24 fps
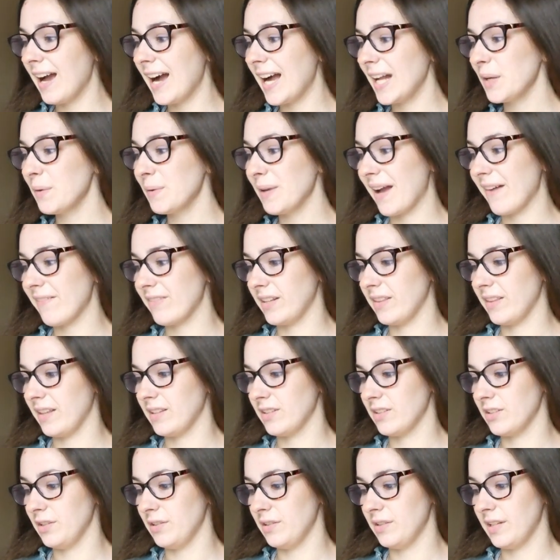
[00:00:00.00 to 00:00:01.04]
I don't have
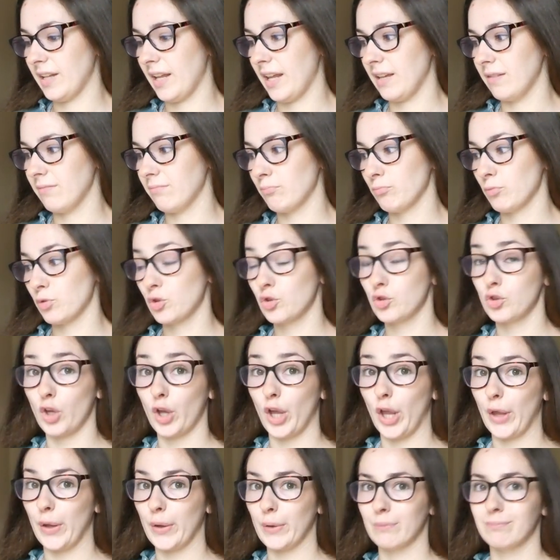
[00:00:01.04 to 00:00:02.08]
anything to do today,
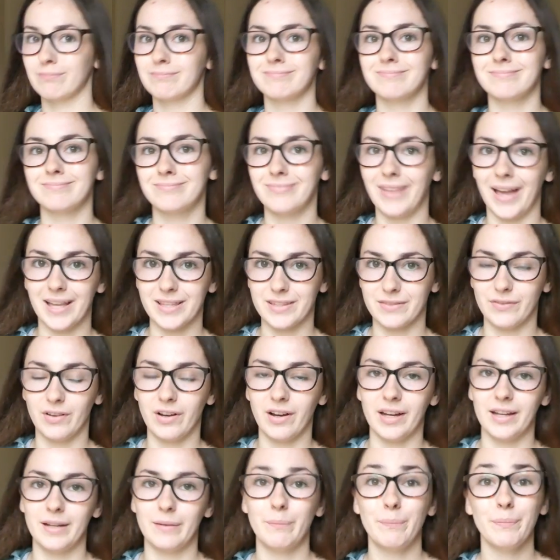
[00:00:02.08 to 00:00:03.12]
so that's
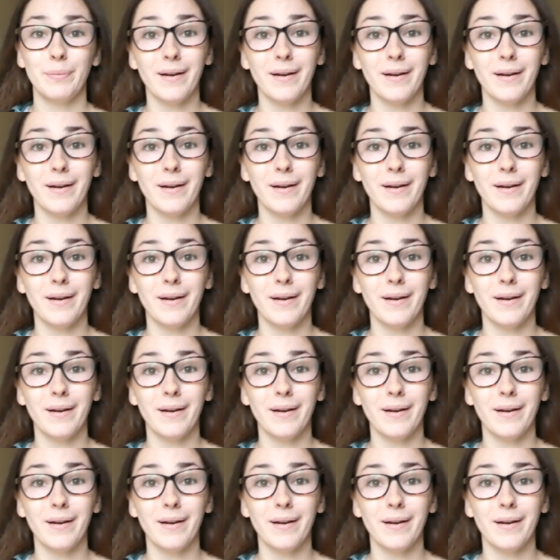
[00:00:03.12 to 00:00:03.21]
fine.